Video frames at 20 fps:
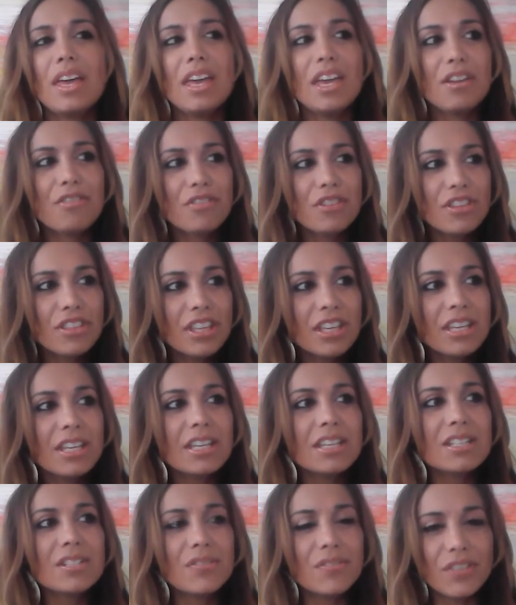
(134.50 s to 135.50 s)
Everything
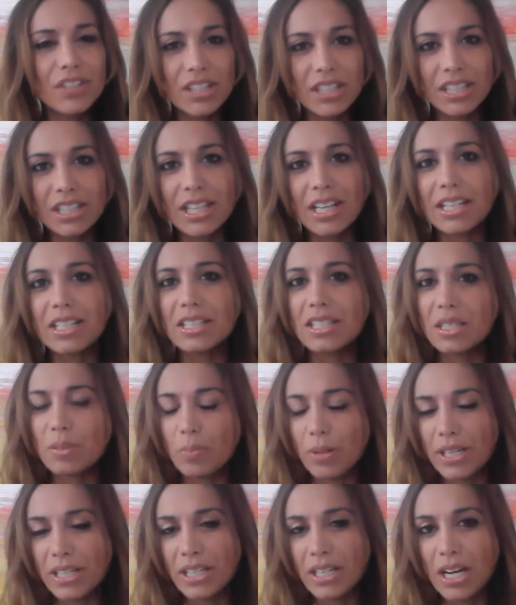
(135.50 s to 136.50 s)
is feeling like it's
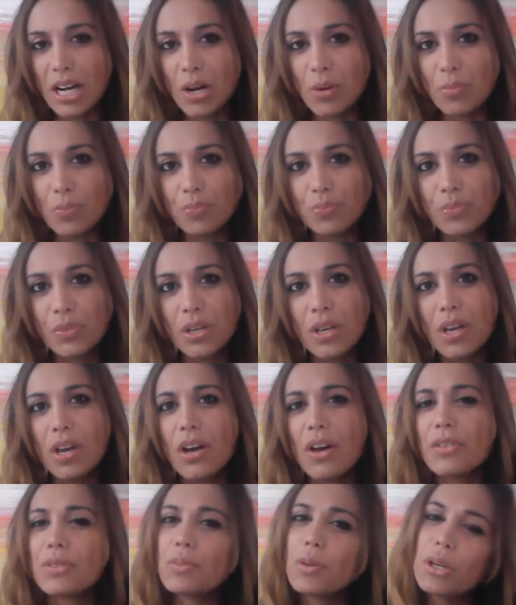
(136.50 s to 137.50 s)
speeding up.
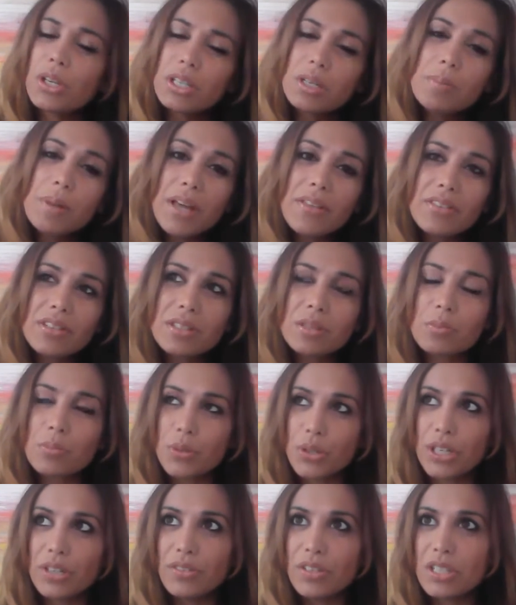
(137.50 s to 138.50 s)
I've spoken about this in
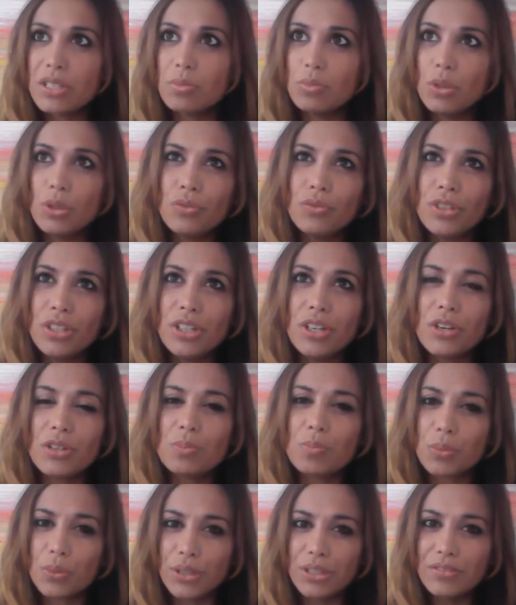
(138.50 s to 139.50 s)
previous moon
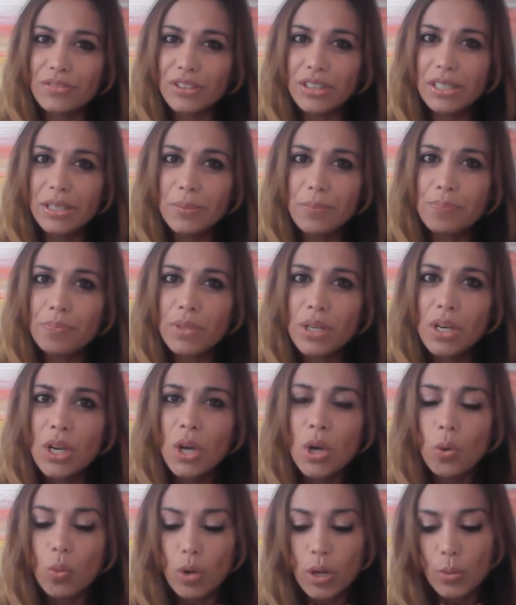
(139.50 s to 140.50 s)
videos briefly,
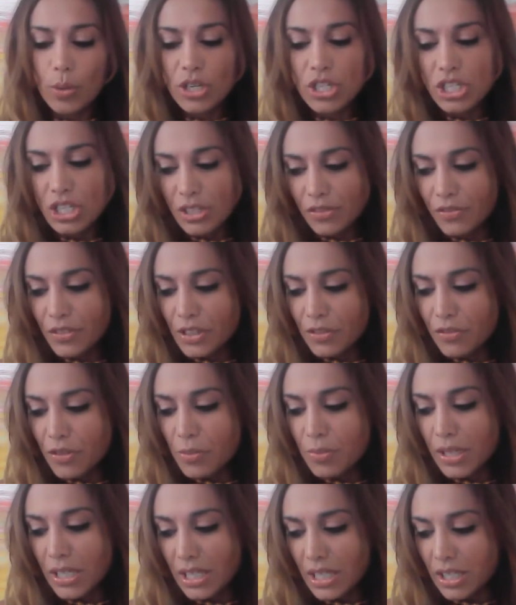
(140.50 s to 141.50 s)
where we're shifting
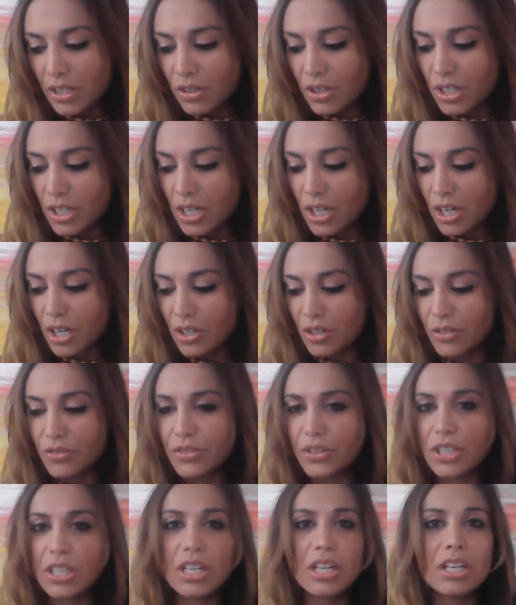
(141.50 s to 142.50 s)
from the era of
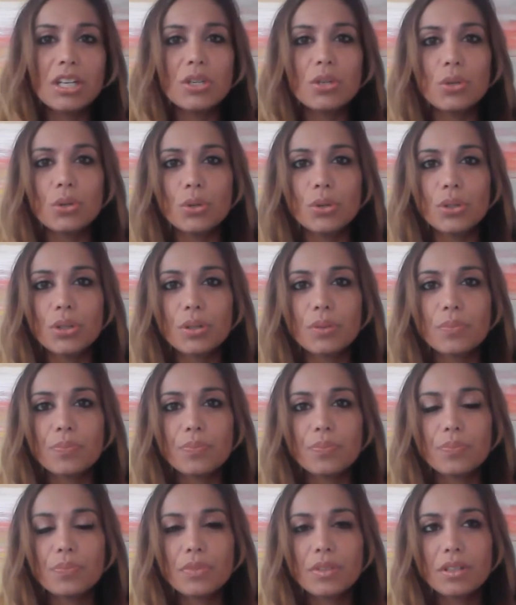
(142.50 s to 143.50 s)
Kali Yuga
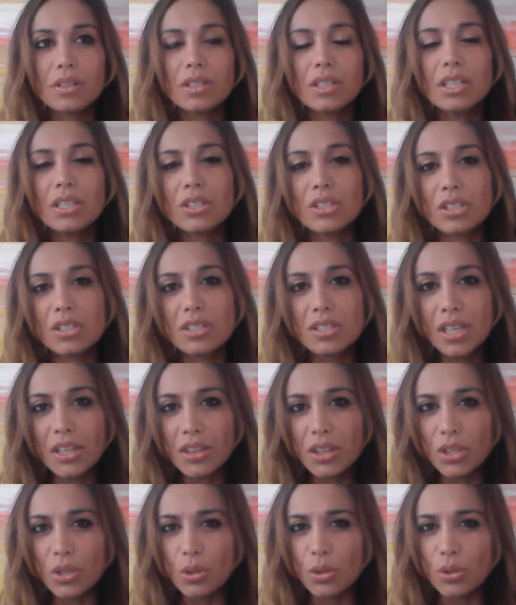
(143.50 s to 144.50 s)
into
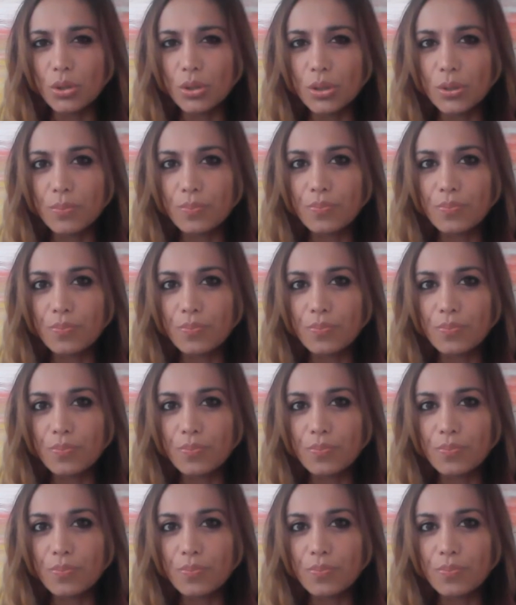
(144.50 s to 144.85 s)
Sat Yuga.